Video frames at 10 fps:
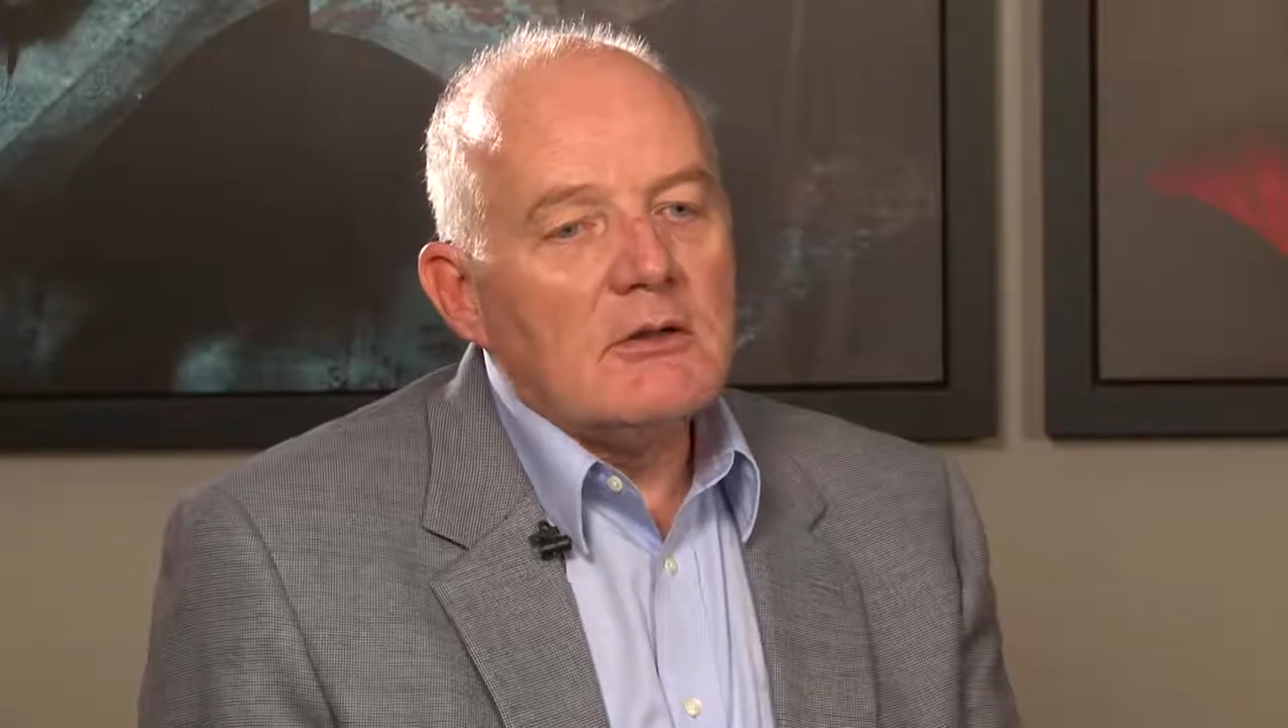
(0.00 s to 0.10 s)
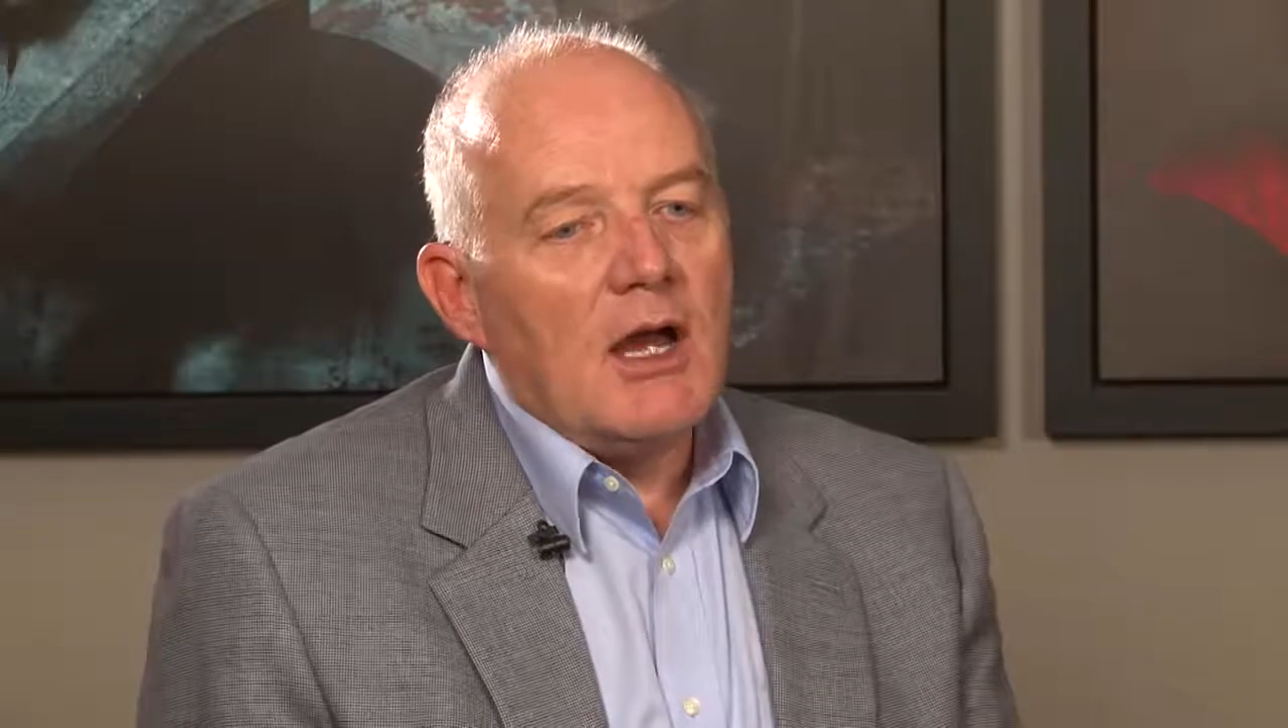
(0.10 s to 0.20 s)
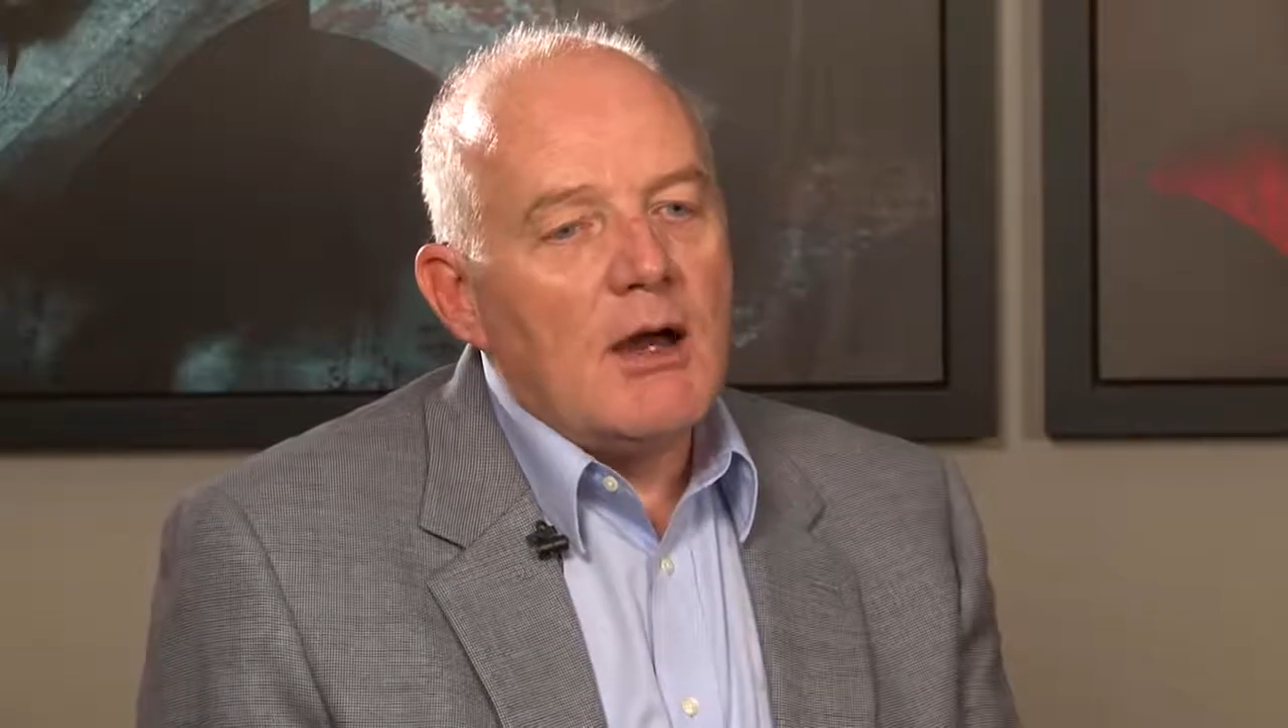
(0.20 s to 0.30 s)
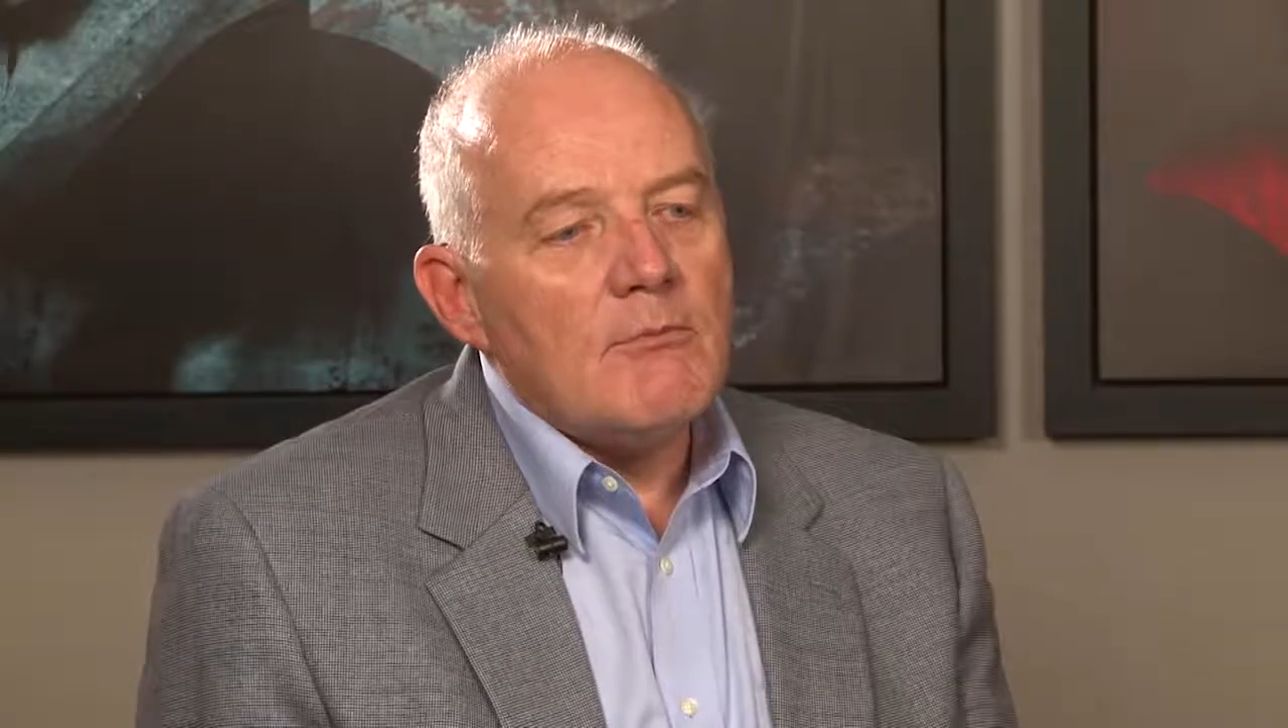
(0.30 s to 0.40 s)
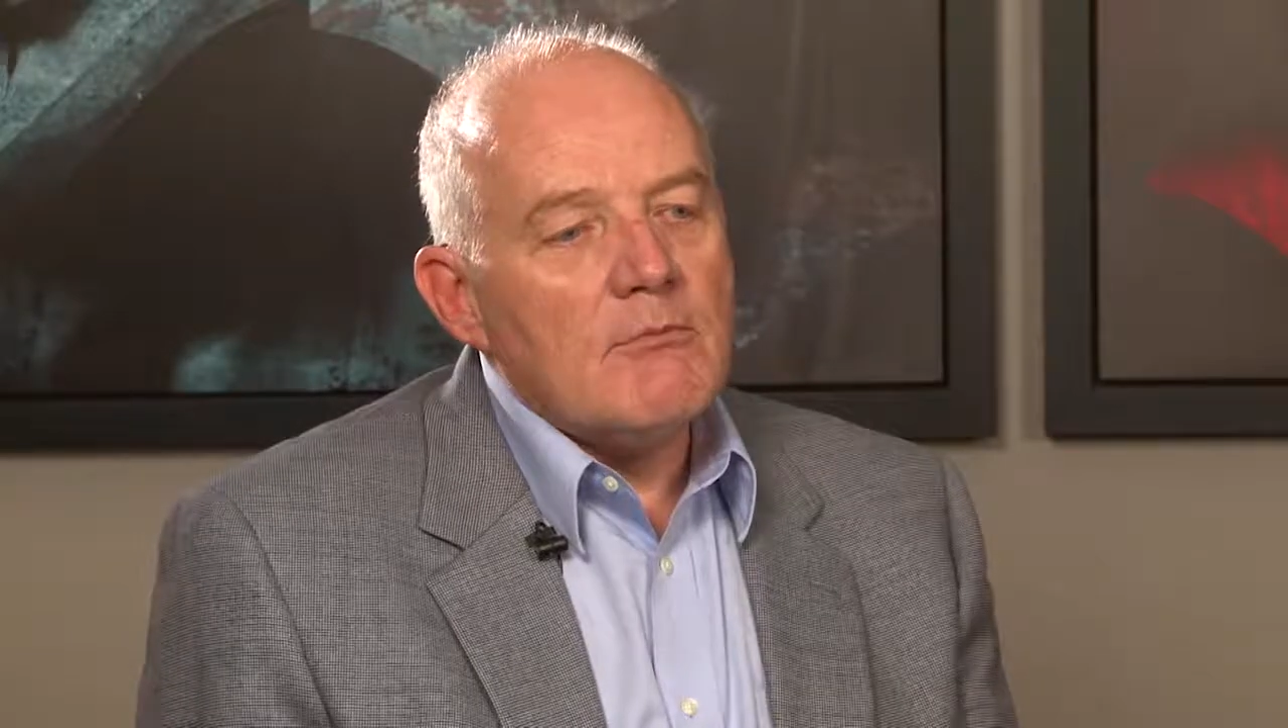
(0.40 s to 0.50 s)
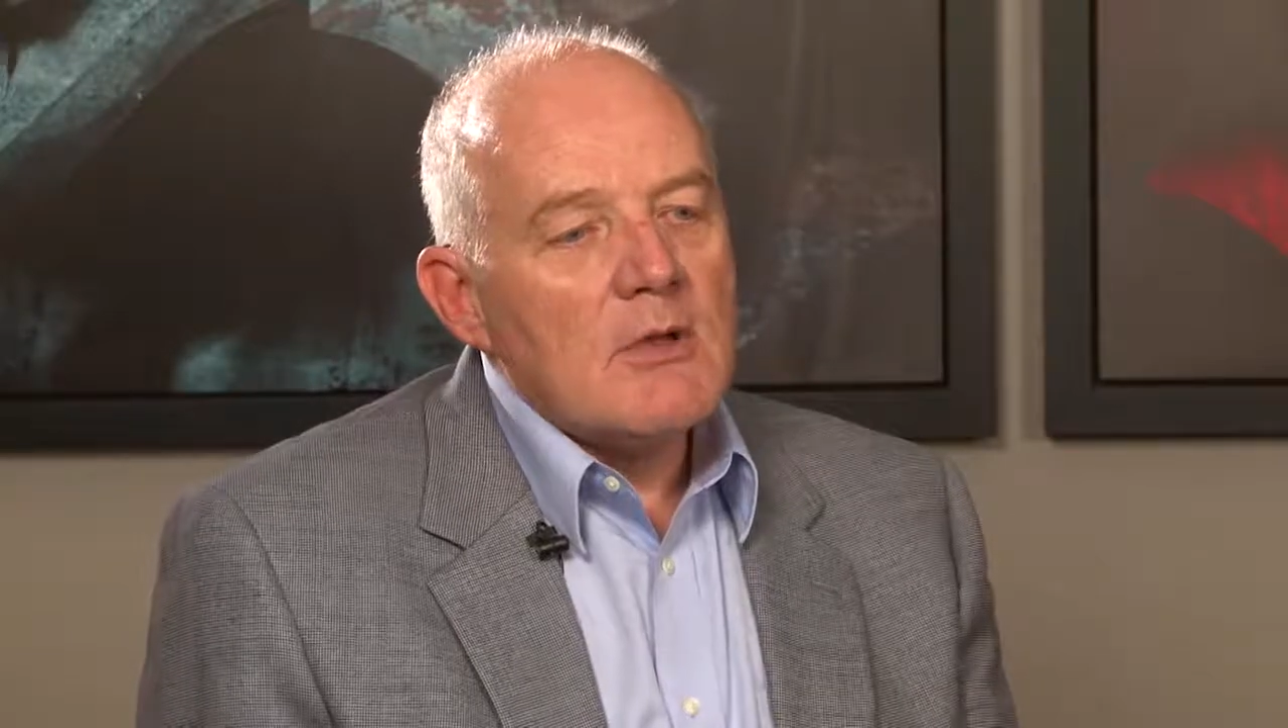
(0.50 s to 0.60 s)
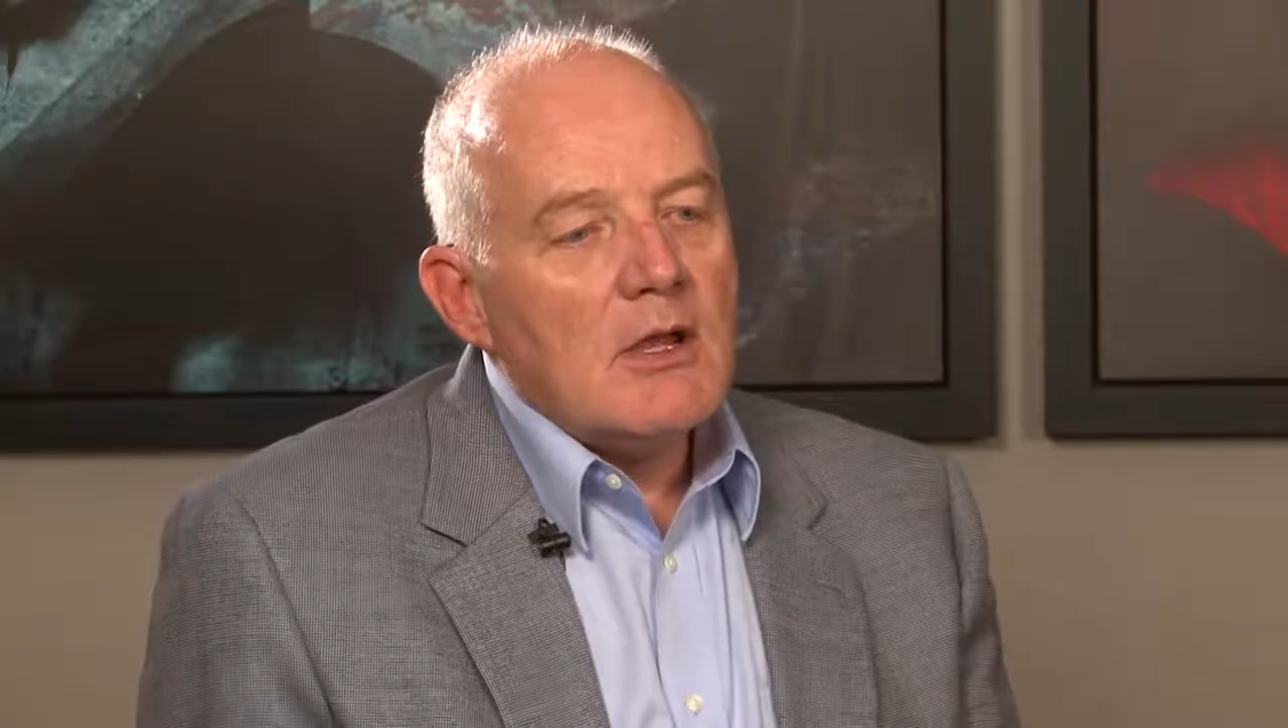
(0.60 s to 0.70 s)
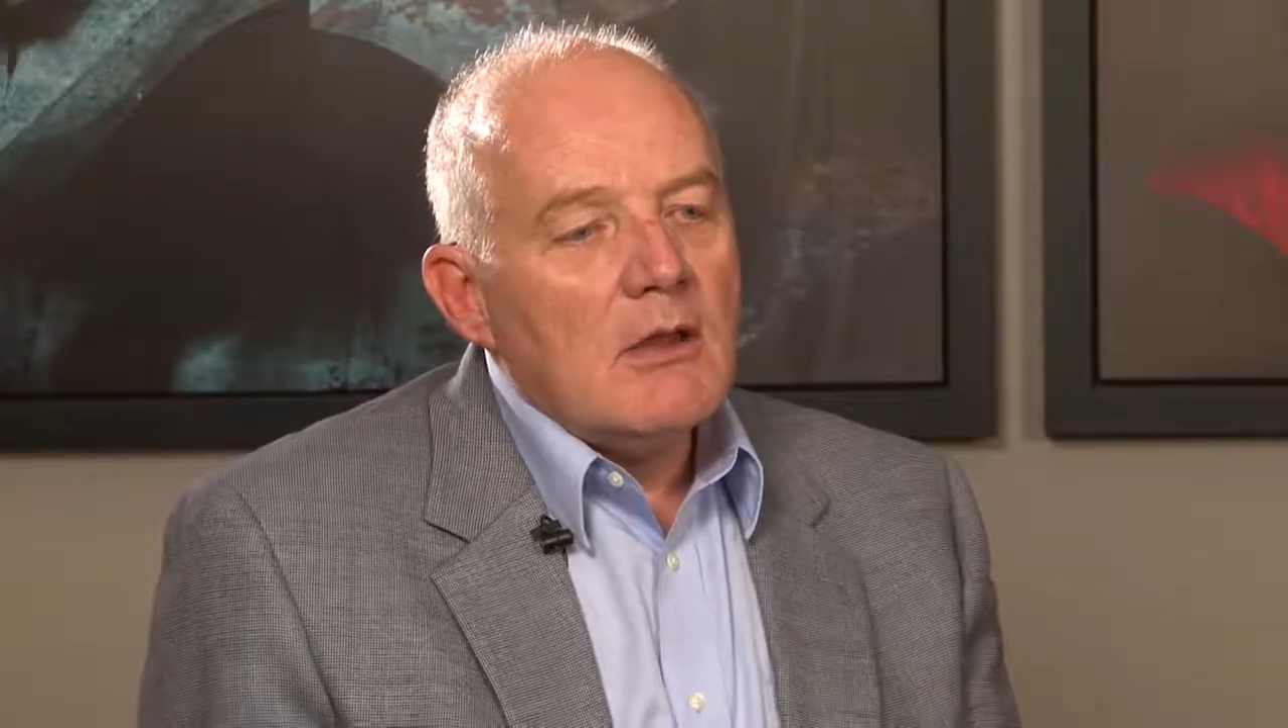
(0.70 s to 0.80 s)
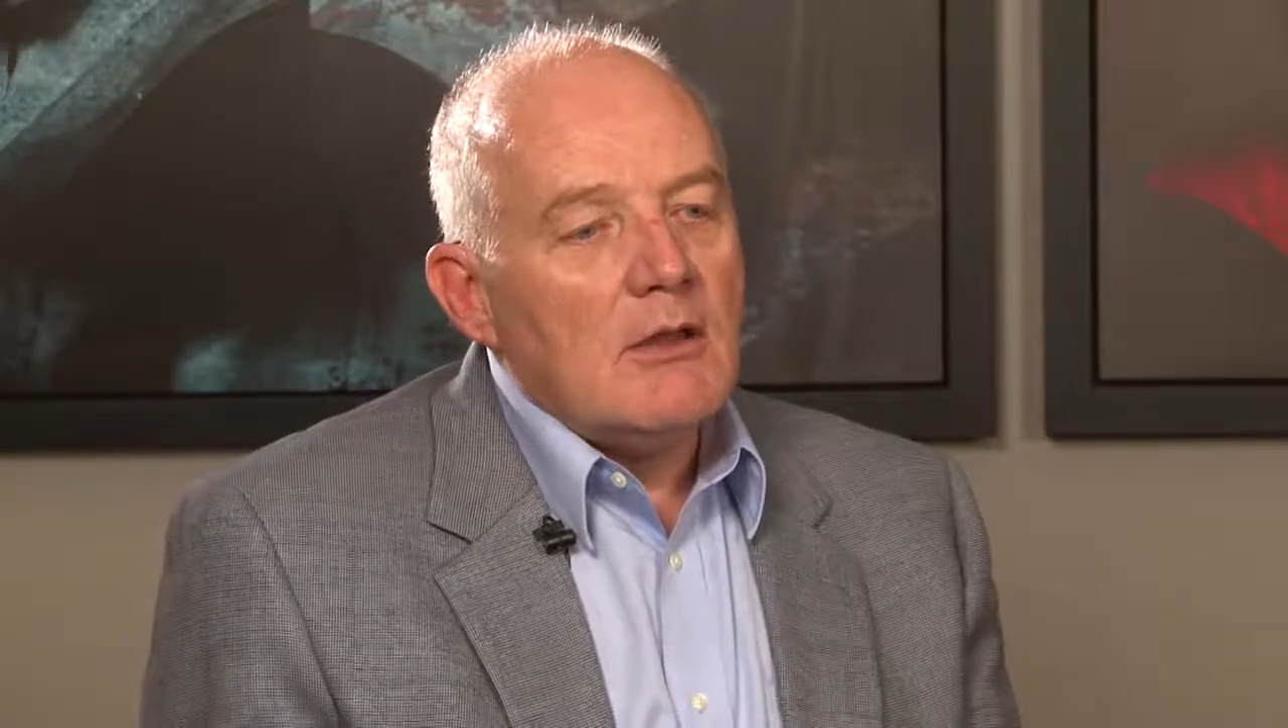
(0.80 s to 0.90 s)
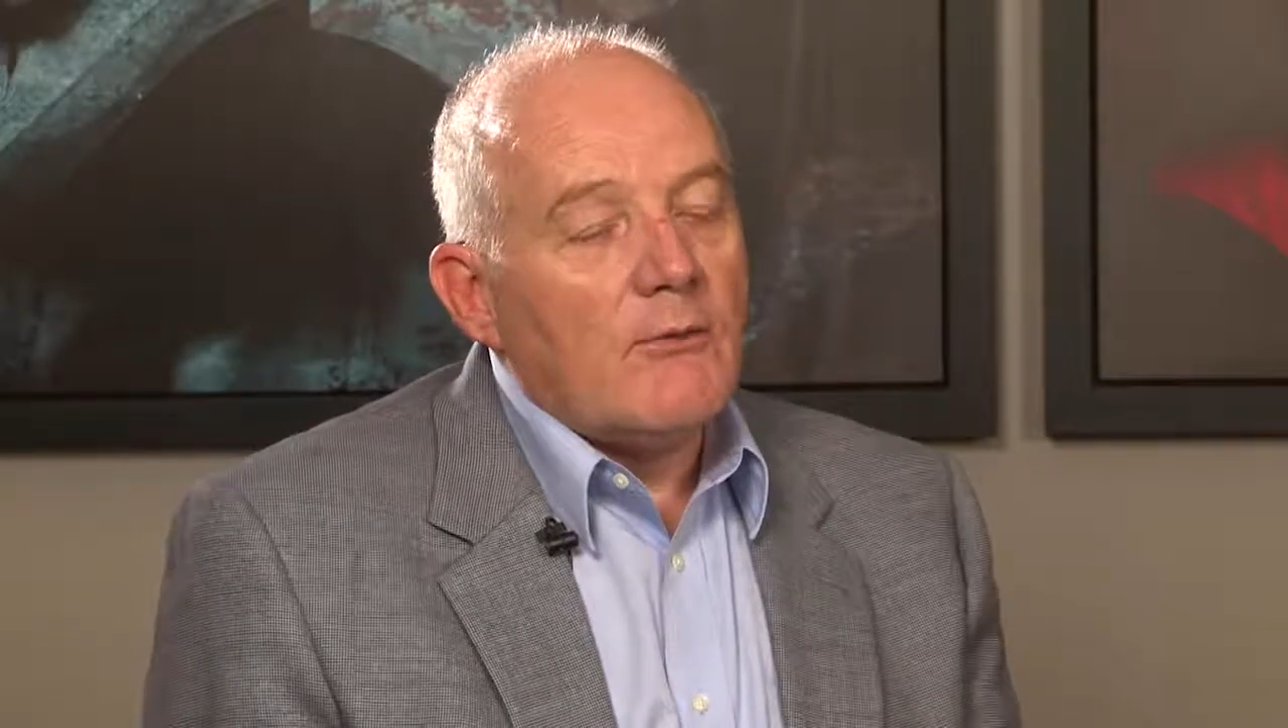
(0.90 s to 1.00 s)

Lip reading: the